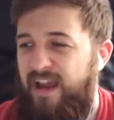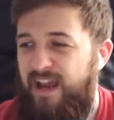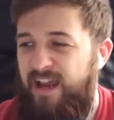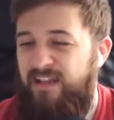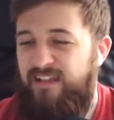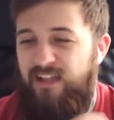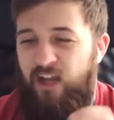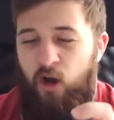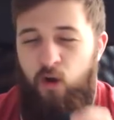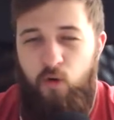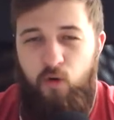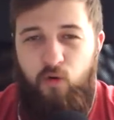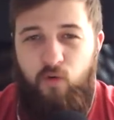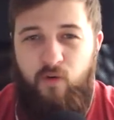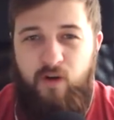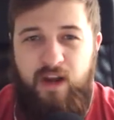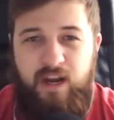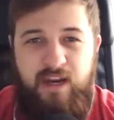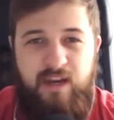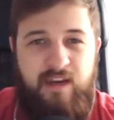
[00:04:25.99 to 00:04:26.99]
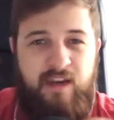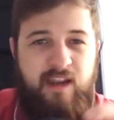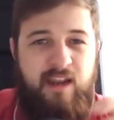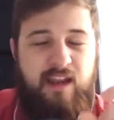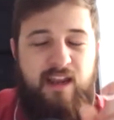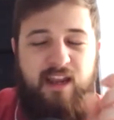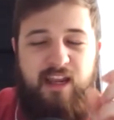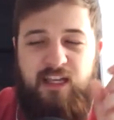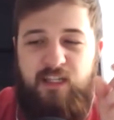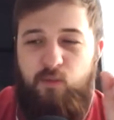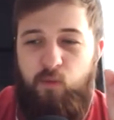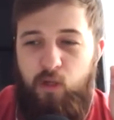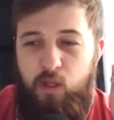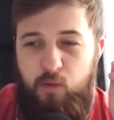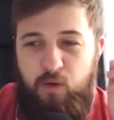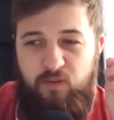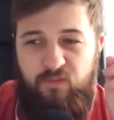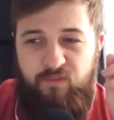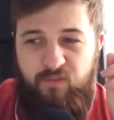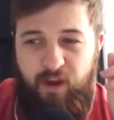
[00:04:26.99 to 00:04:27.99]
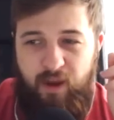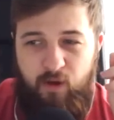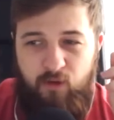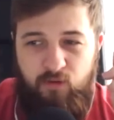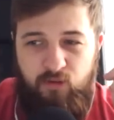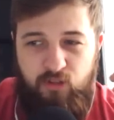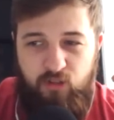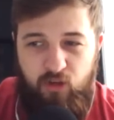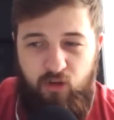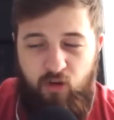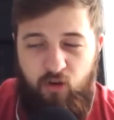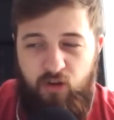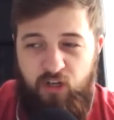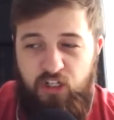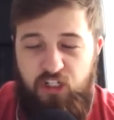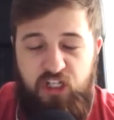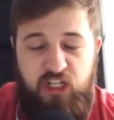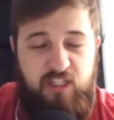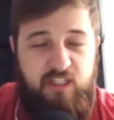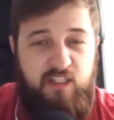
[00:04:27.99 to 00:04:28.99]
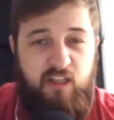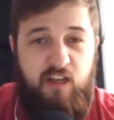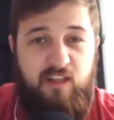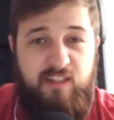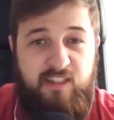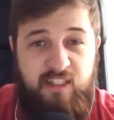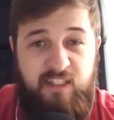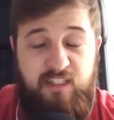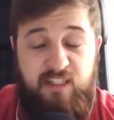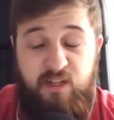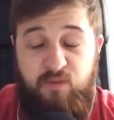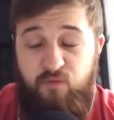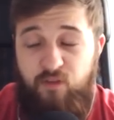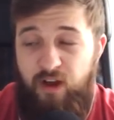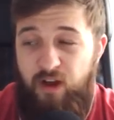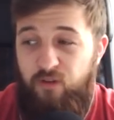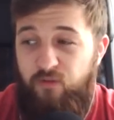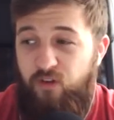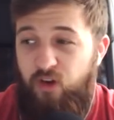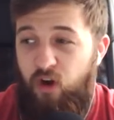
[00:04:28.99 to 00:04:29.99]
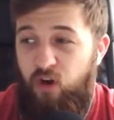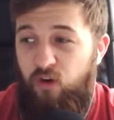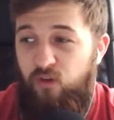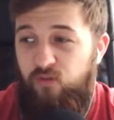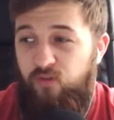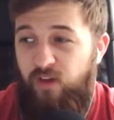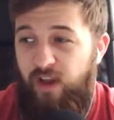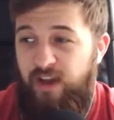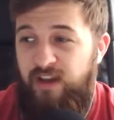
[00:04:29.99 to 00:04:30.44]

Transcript: It's oak green. It's what you would have found on a GTI 16 valve Golf,